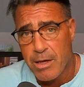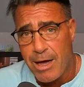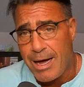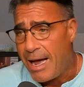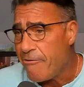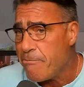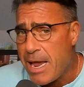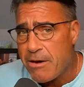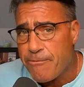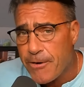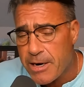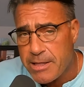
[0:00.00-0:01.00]
I've made
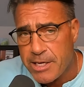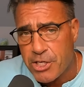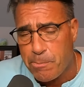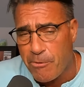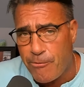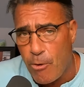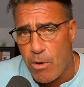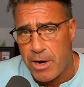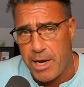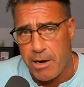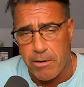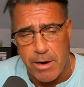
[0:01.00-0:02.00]
fun of this before
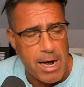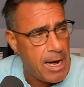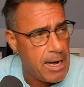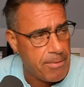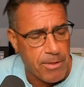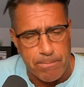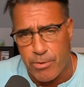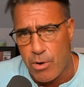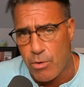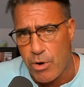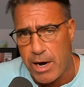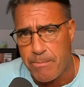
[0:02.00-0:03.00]
here on the
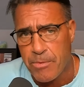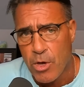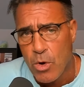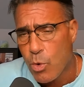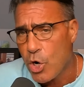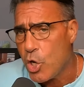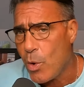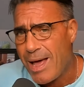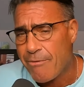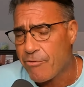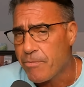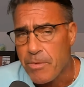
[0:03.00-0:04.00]
program, where you
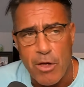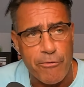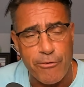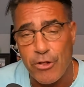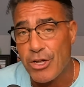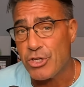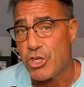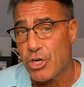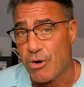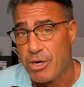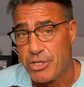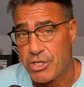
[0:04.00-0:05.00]
have flood
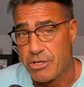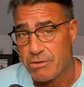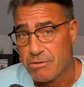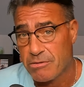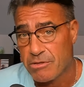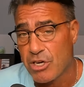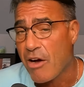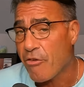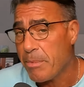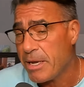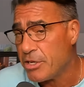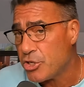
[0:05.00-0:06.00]
insurance,
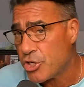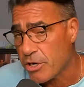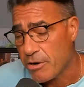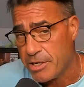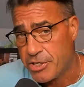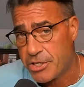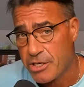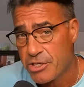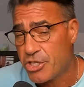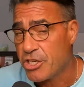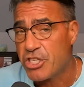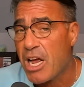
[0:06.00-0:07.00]
government insurance,
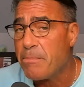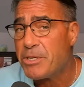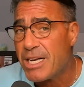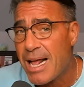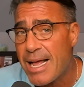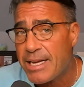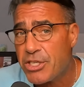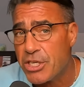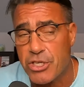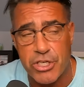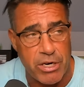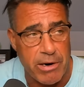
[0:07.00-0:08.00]
subsidized
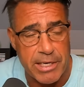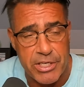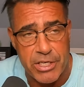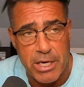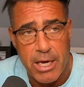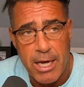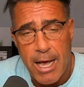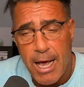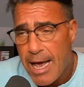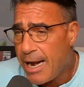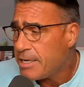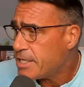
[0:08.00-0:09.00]
insurance.
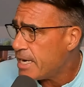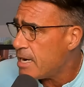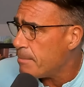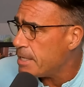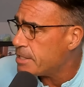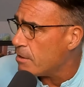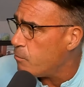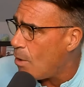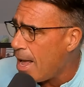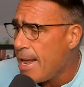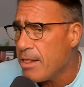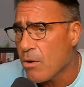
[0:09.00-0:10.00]
And I say to myself,
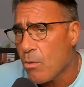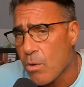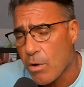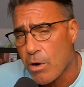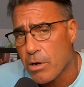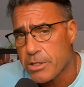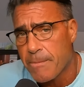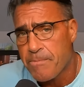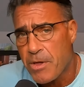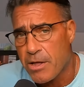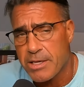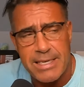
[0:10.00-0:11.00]
why in the world
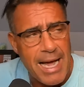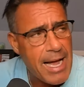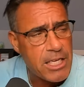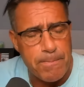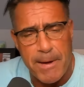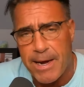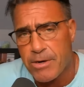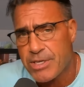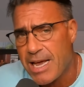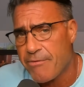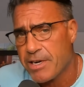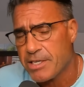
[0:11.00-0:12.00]
are the taxpayers
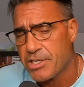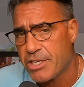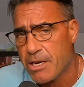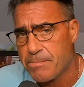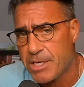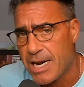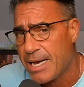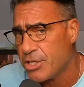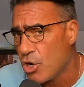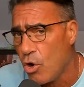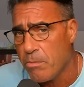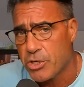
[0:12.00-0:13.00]
having to subsidize
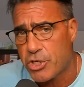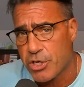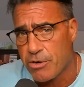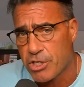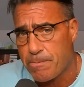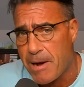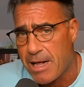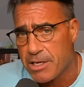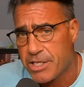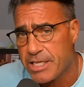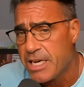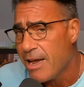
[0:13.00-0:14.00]
home insurance
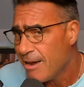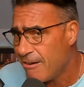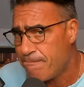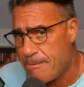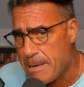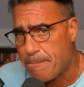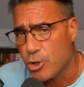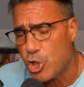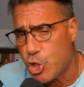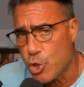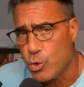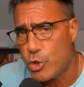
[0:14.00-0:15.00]
policies if people
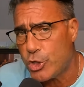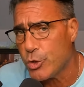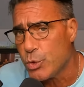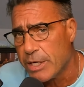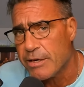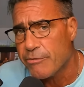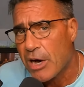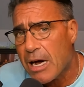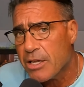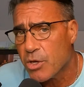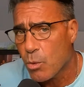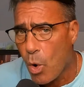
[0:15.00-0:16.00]
choose to live
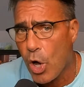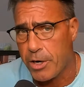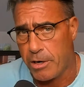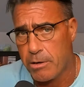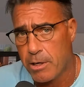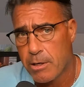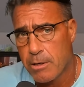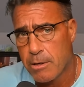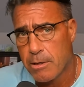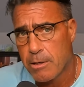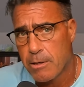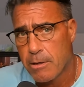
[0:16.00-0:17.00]
on the water?
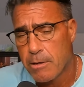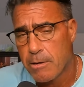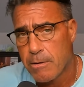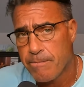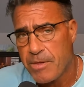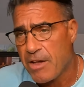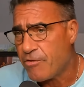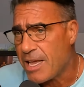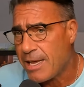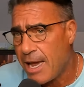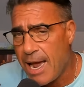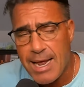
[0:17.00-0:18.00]
If they
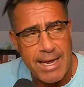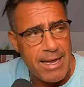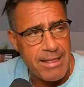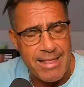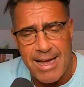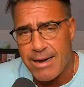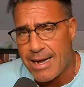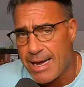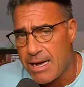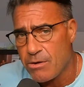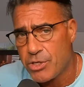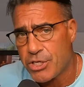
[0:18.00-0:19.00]
can't get that
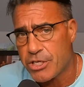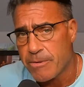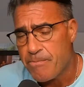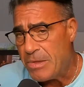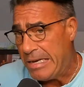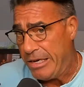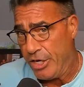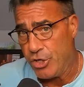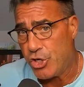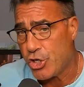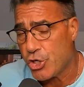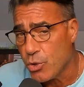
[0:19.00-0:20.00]
house
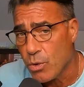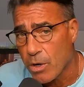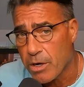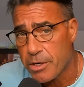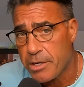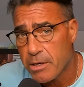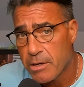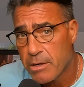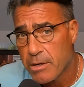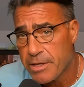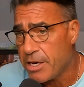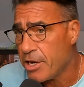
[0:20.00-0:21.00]
insured,
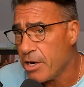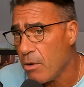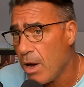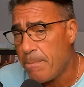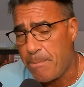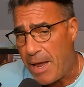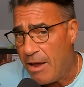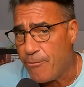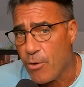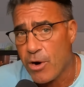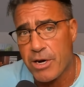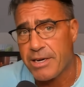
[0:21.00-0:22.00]
then you know what? Pay
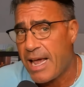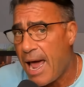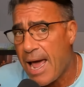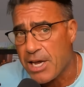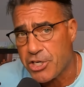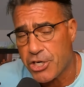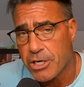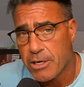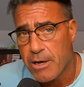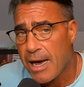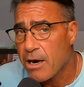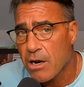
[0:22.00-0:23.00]
for it in cash.
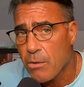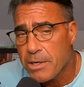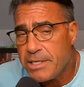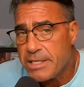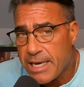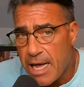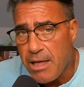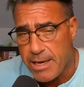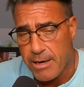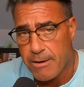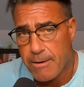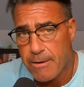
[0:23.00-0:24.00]
I don't know what to tell you.